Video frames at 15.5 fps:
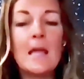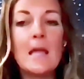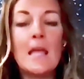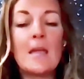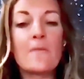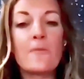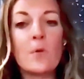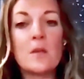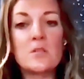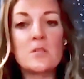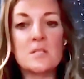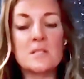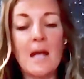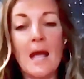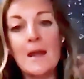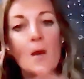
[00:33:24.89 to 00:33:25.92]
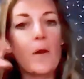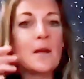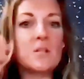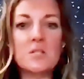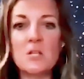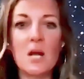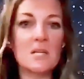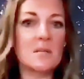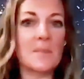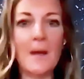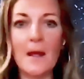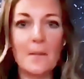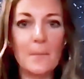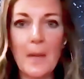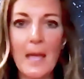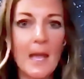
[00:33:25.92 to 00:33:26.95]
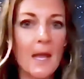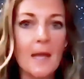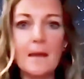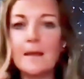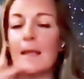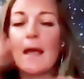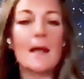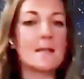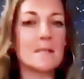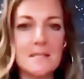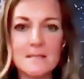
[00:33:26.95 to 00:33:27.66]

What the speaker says: Like, if we just, I know I just talked about pain.